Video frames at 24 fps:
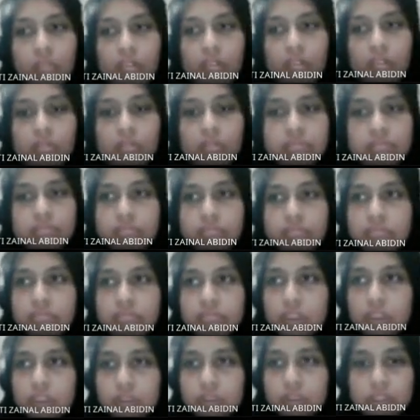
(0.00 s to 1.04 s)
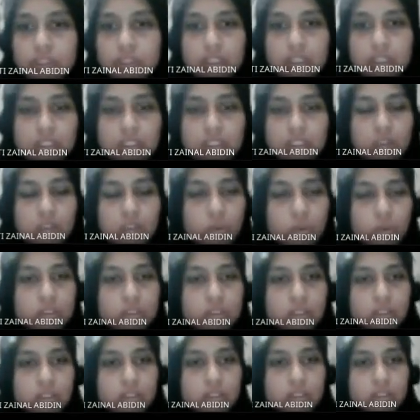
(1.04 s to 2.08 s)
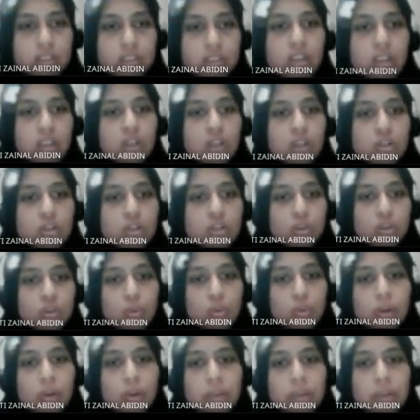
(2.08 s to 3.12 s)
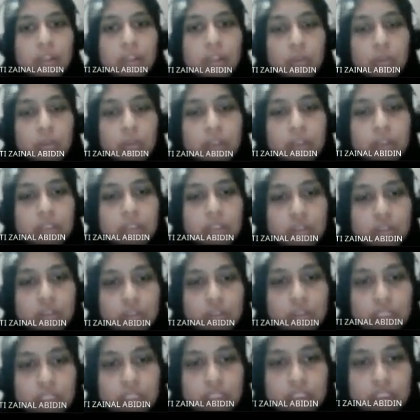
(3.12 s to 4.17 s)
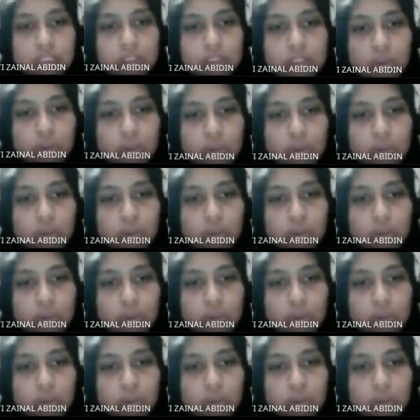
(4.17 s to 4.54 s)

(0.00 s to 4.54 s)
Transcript: this one is like a sequence actually. So two-way many to many association. So we